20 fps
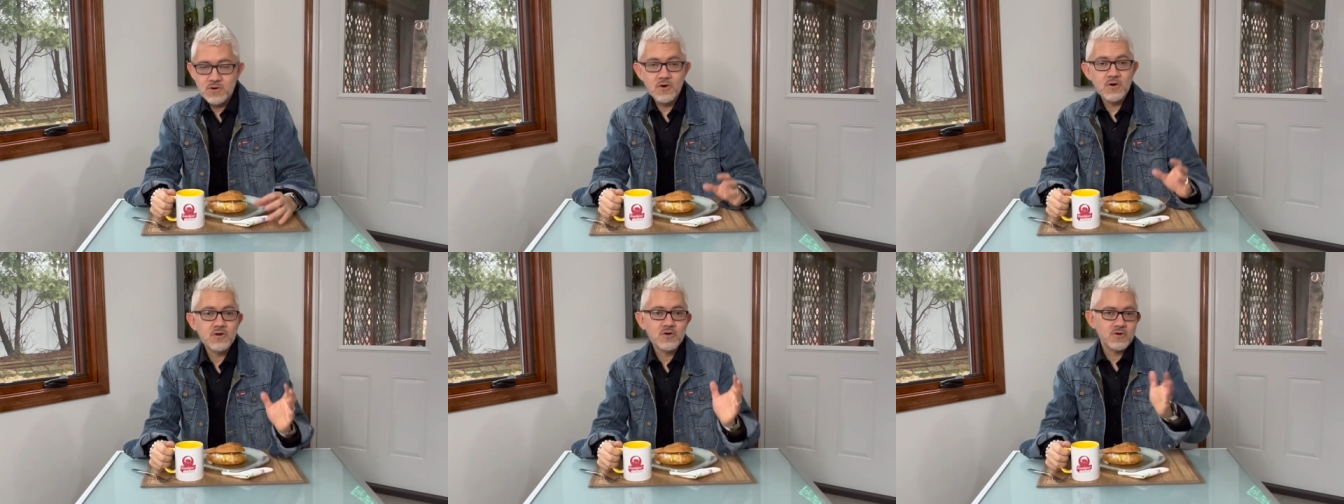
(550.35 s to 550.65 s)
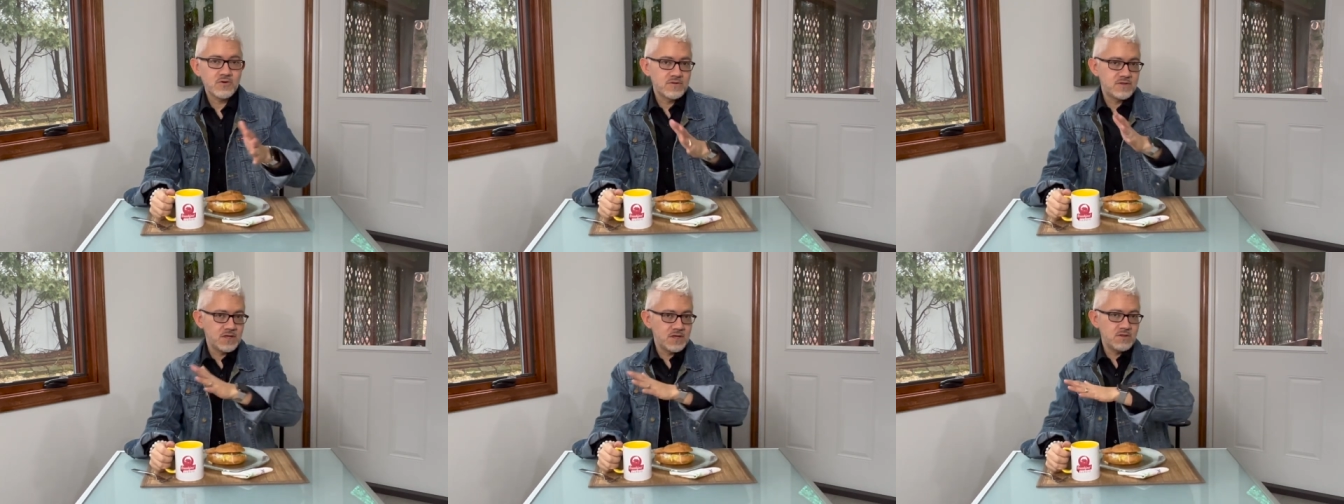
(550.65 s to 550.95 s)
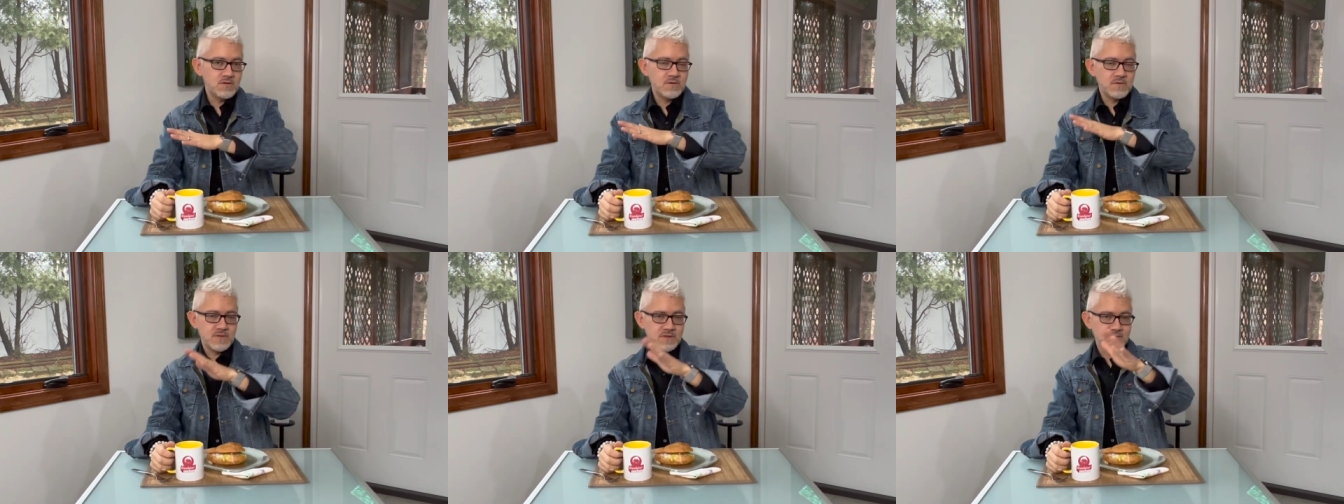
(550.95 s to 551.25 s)
or
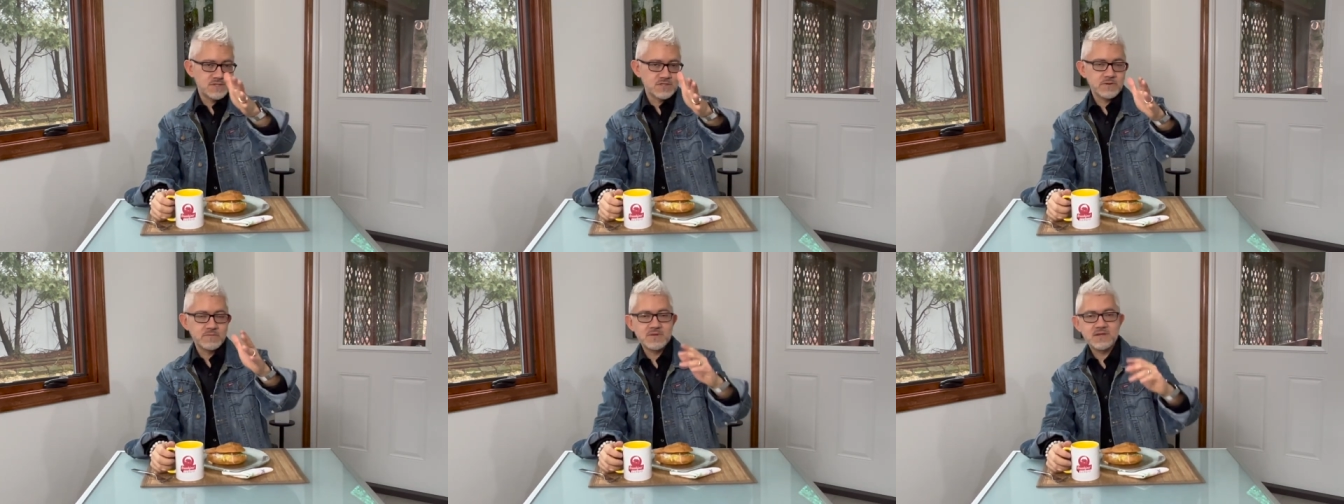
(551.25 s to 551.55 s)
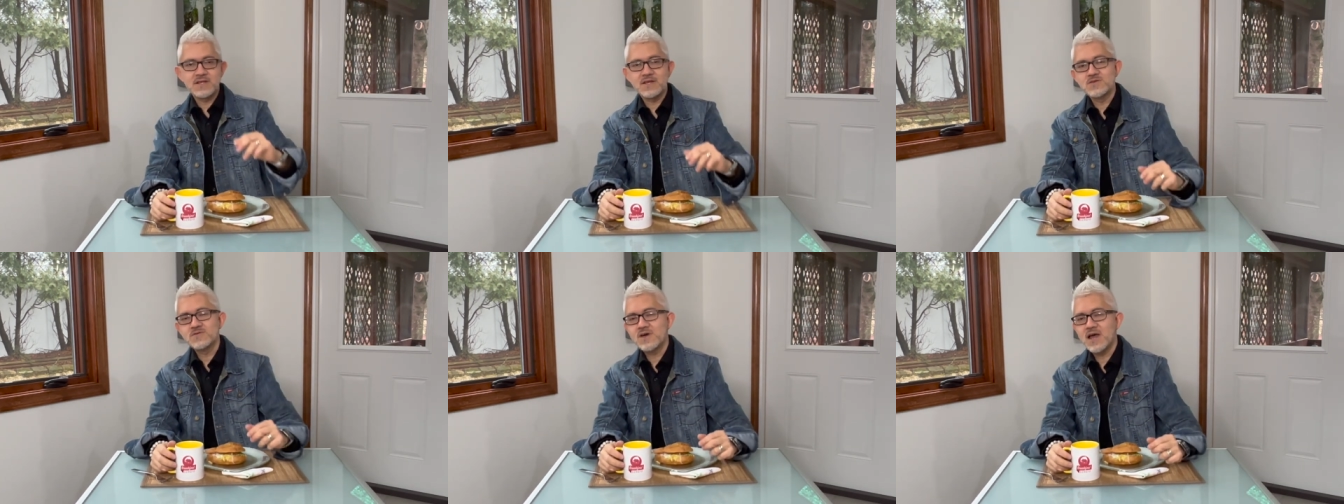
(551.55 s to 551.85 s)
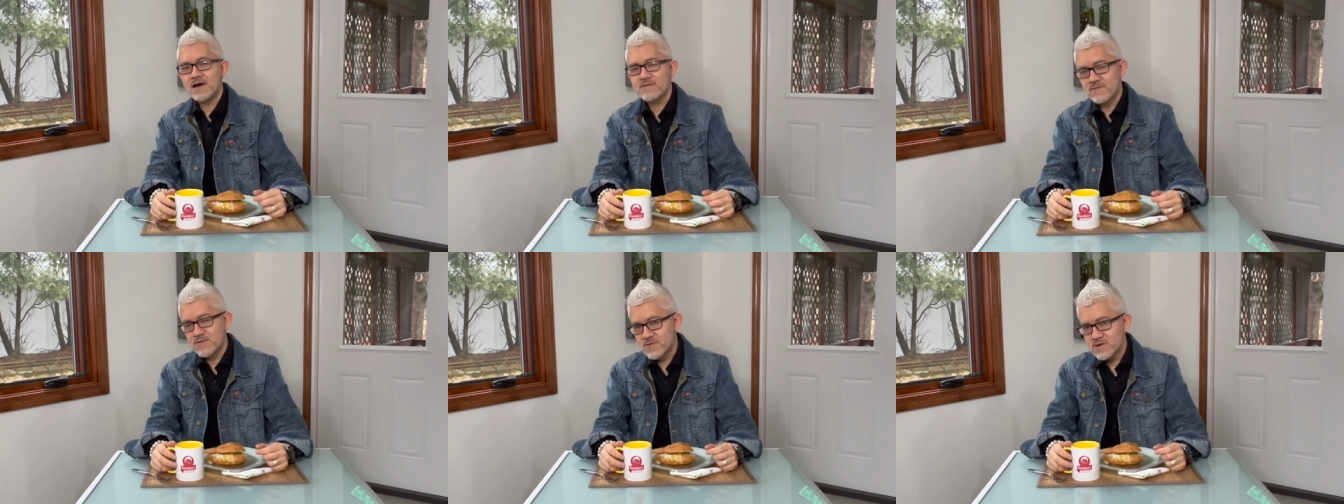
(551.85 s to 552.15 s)
continue if this is something that you
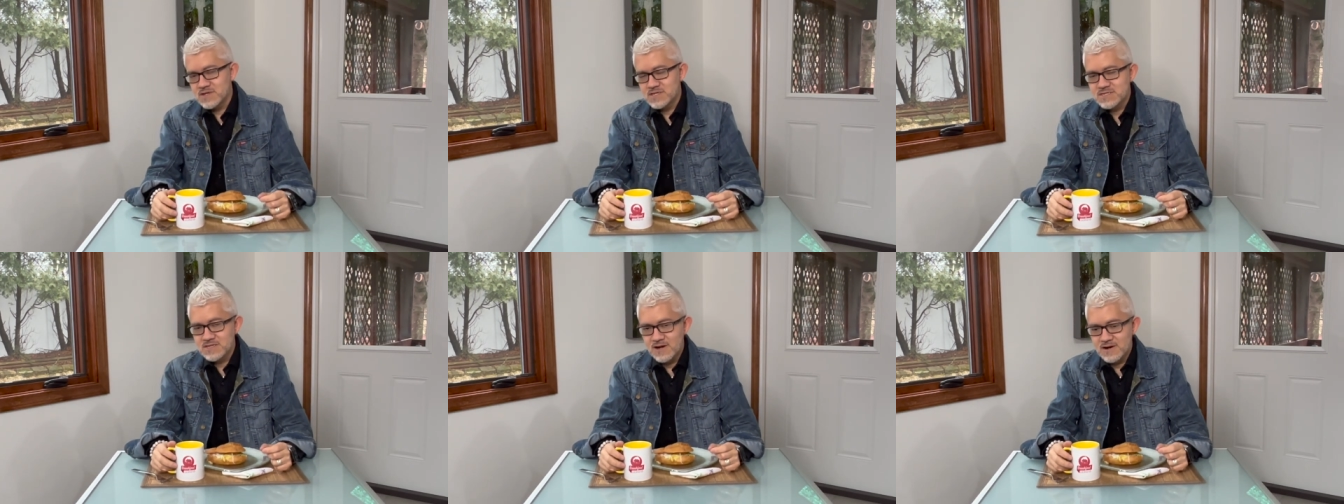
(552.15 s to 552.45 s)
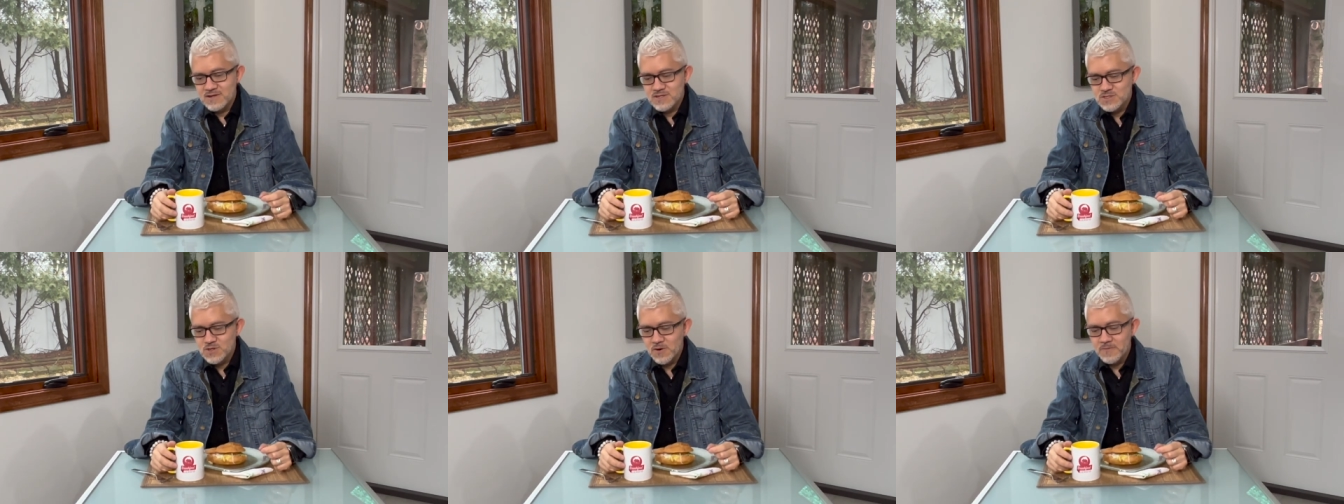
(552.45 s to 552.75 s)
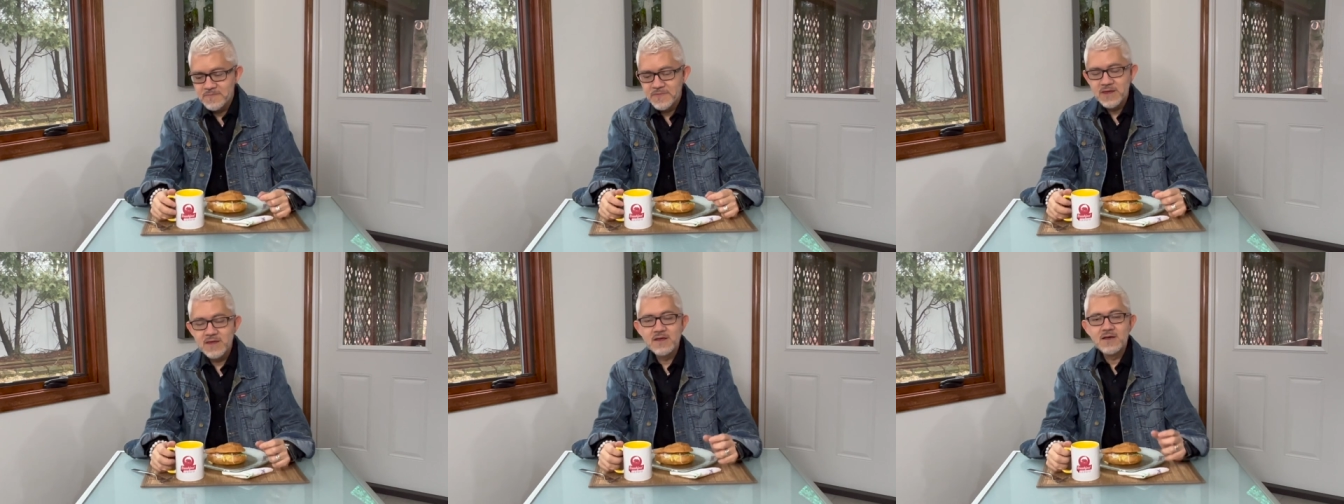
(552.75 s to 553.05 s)
have already started. So,